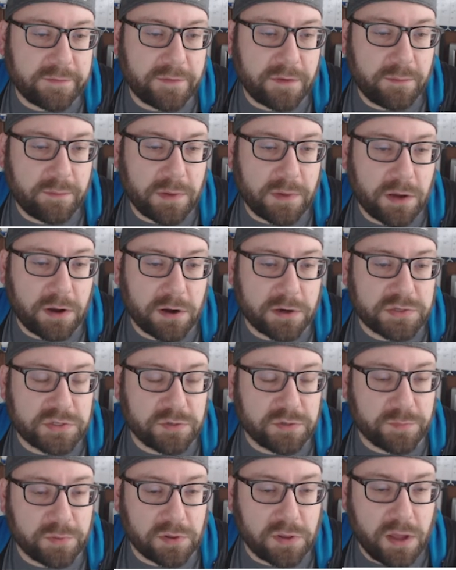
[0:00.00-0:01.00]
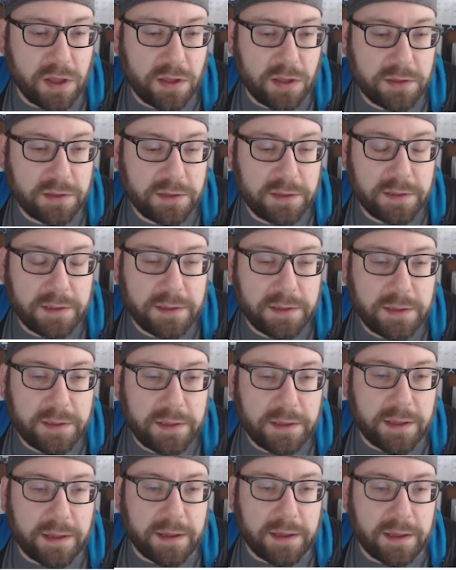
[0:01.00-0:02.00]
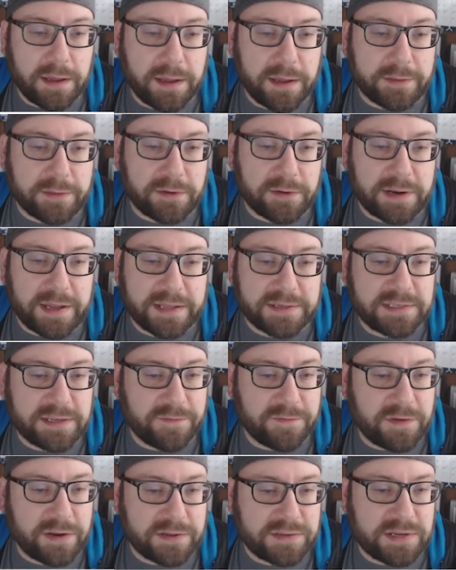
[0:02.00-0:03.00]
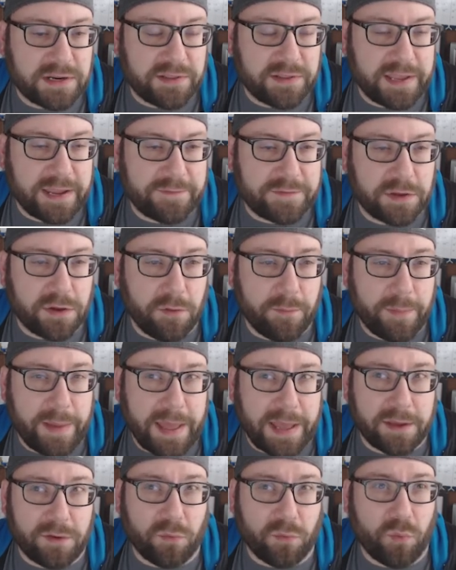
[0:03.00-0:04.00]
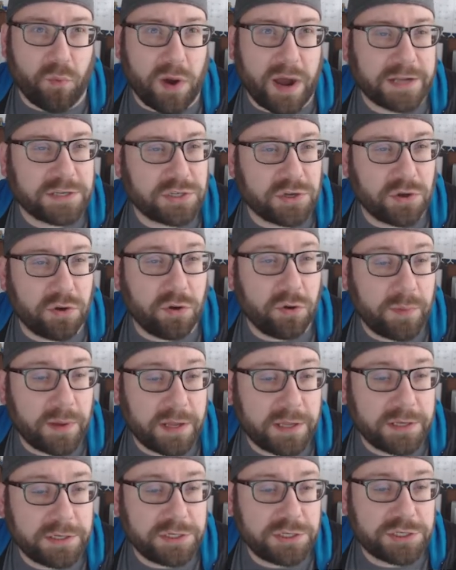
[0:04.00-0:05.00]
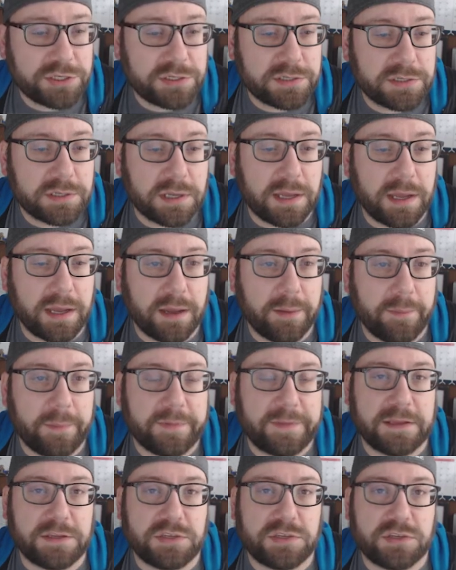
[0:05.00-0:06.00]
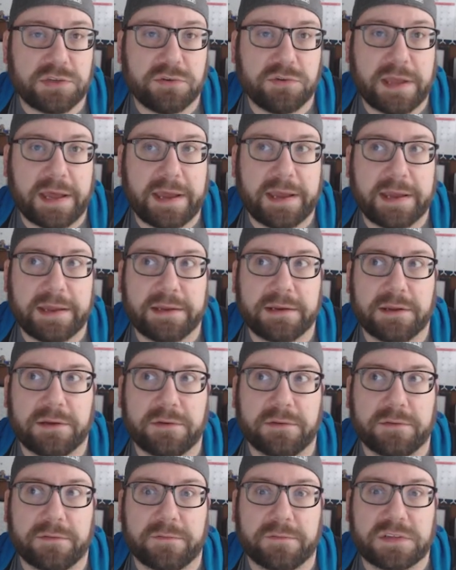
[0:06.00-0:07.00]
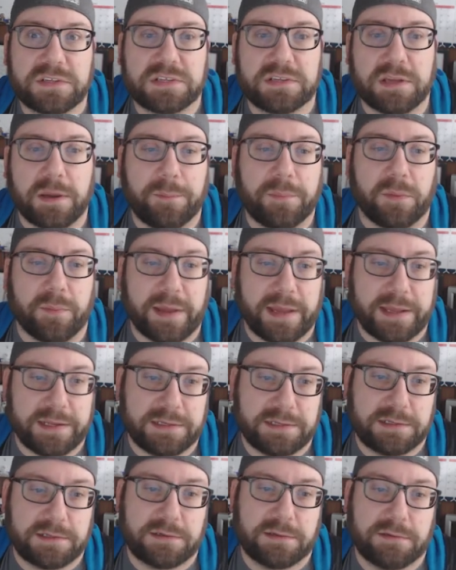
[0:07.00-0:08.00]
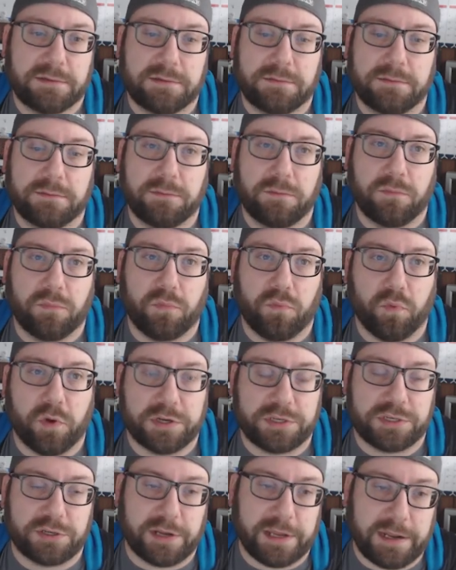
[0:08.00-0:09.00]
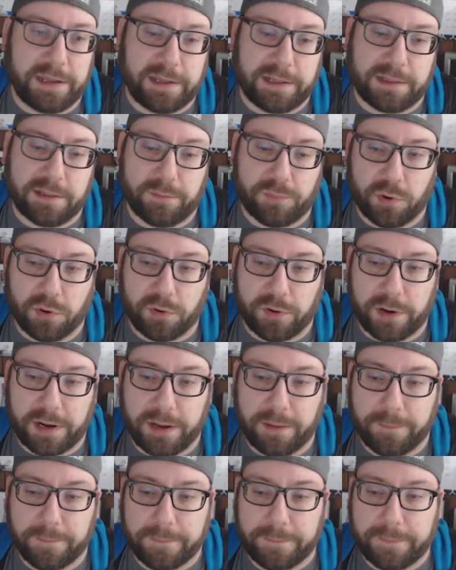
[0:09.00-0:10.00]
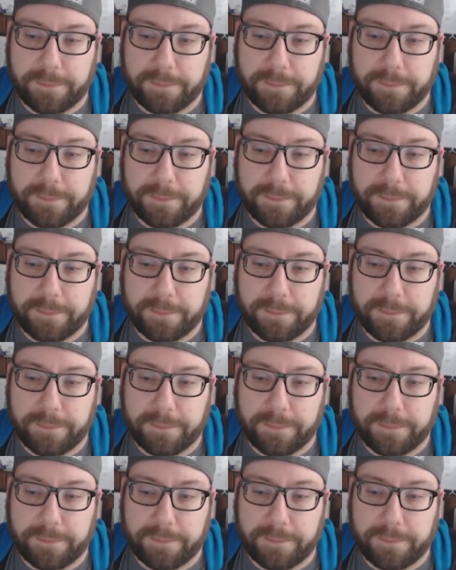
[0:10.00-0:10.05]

of them are super long. They're not stuff you necessarily have to go back and watch a whole bunch, but they do kind of supplement what you're getting in the program.